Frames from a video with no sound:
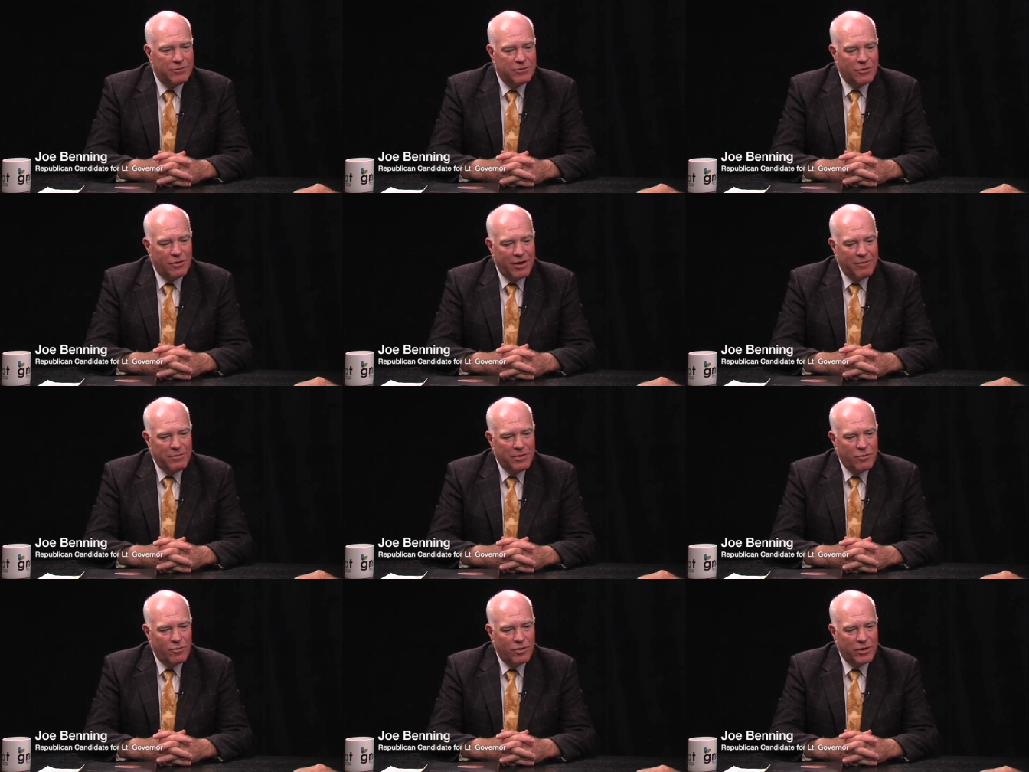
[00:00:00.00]
So
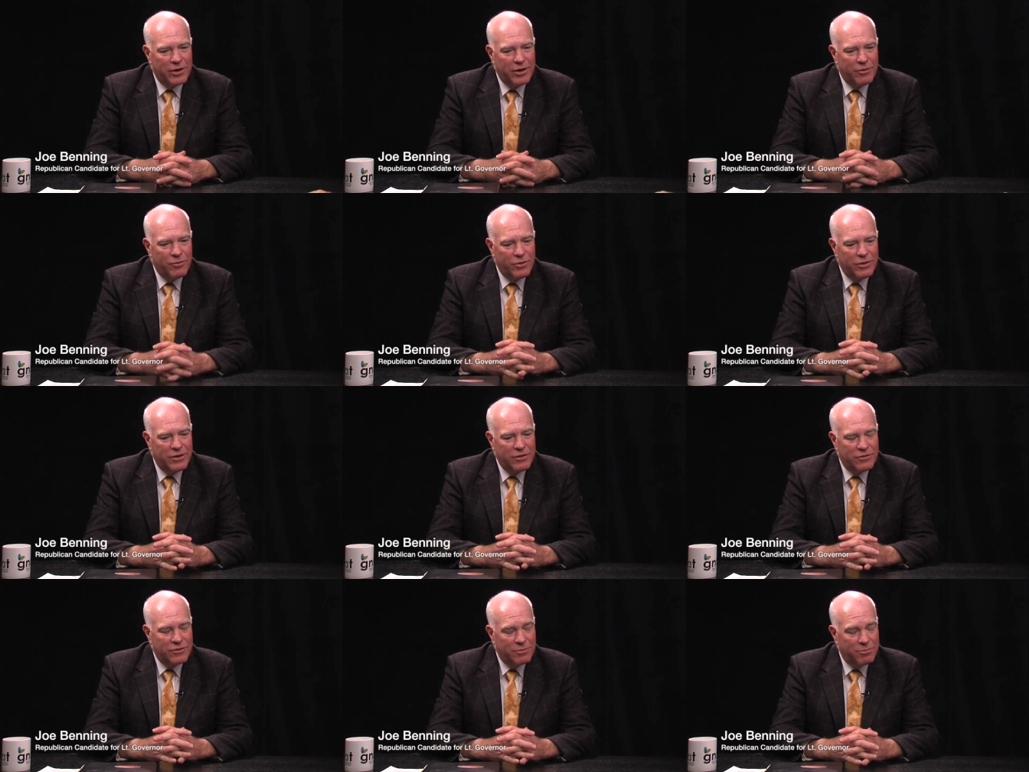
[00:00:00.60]
I've been working
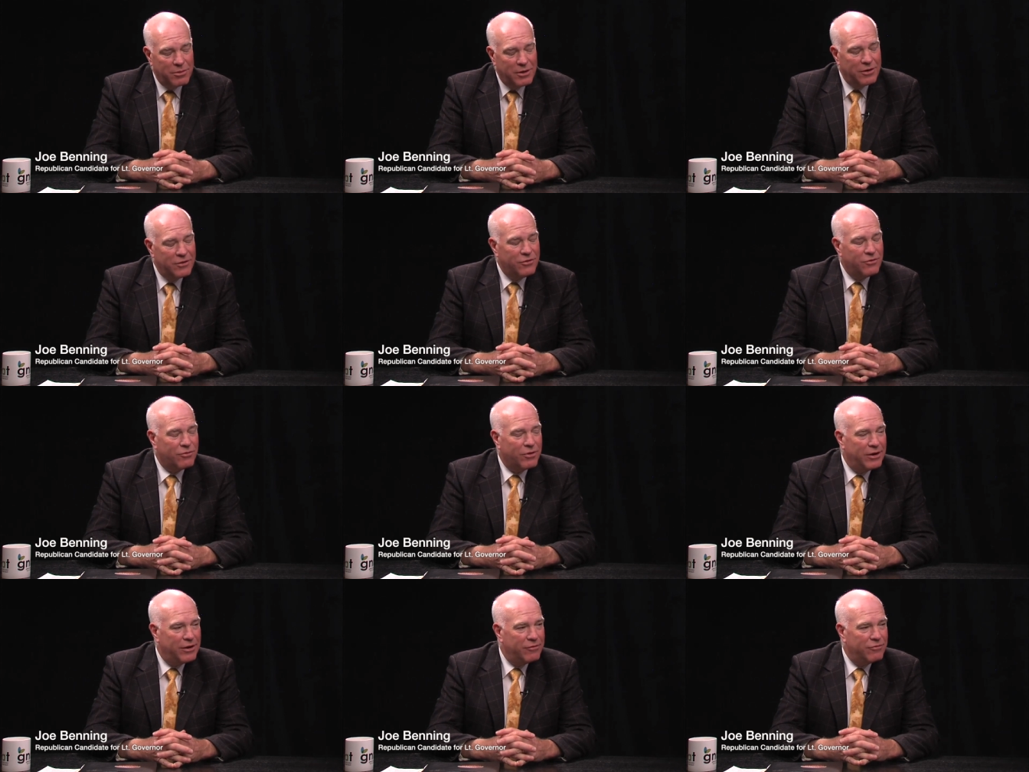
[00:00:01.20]
with his
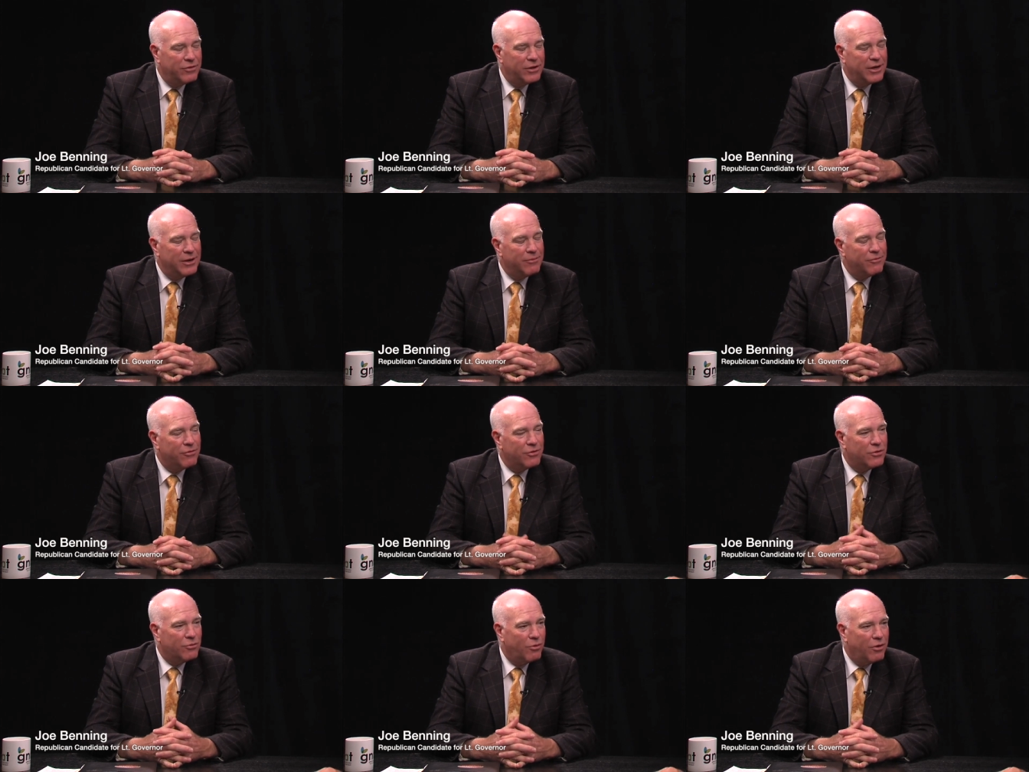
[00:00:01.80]
administrative team
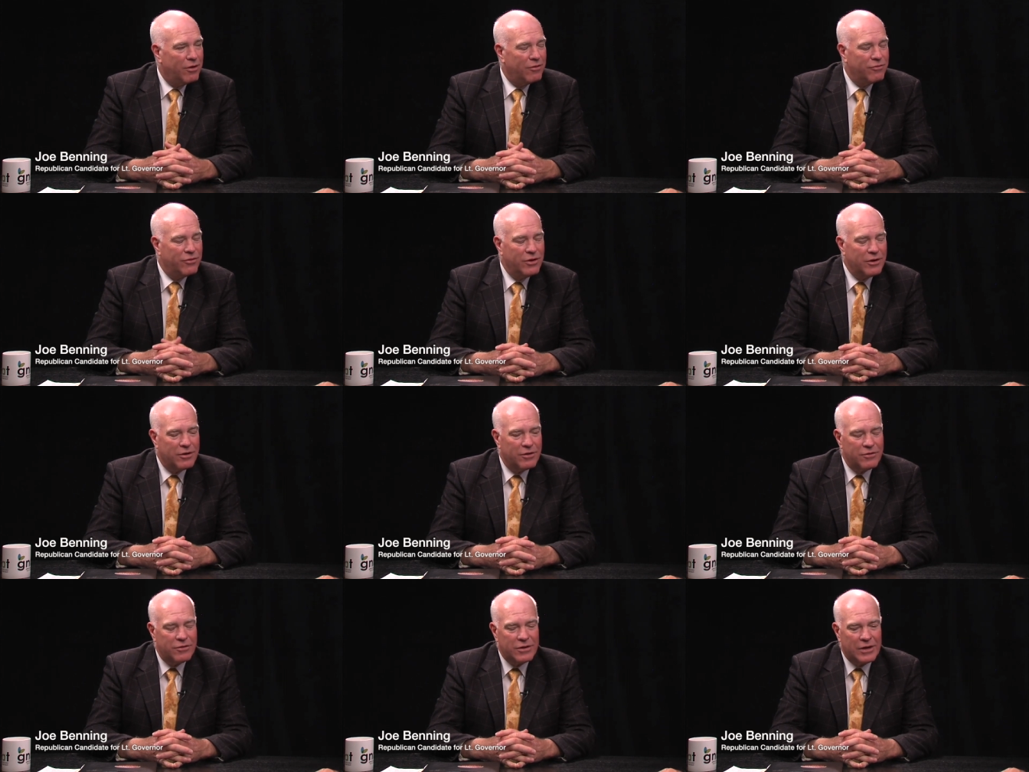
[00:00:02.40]
for 12
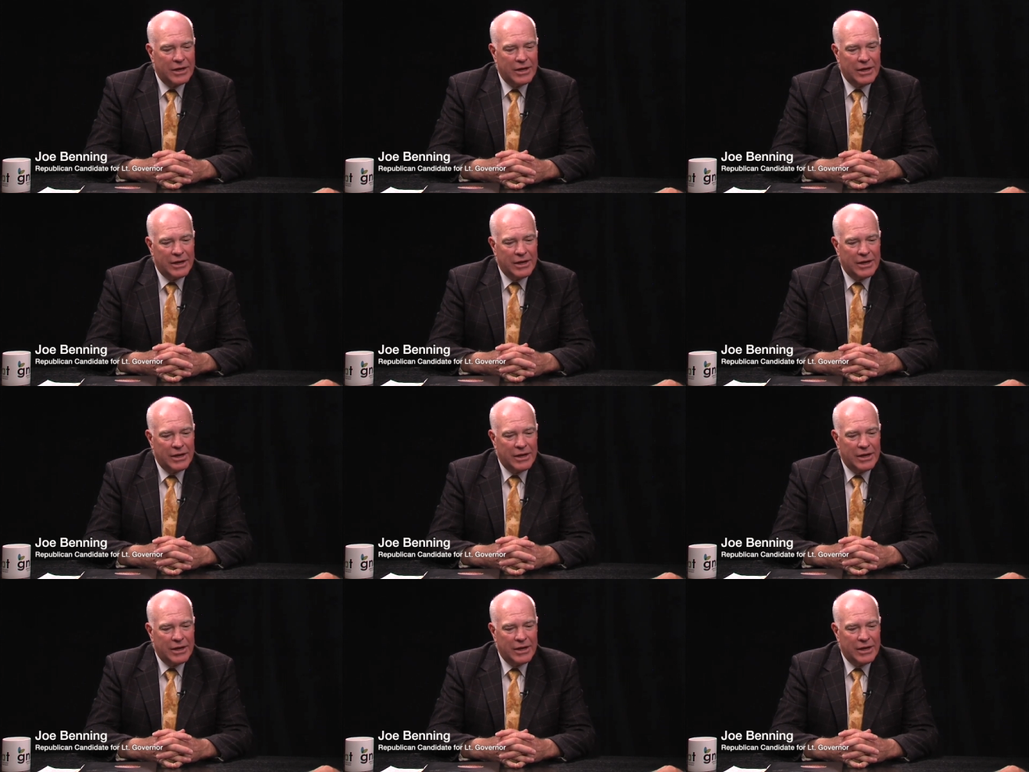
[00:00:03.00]
years.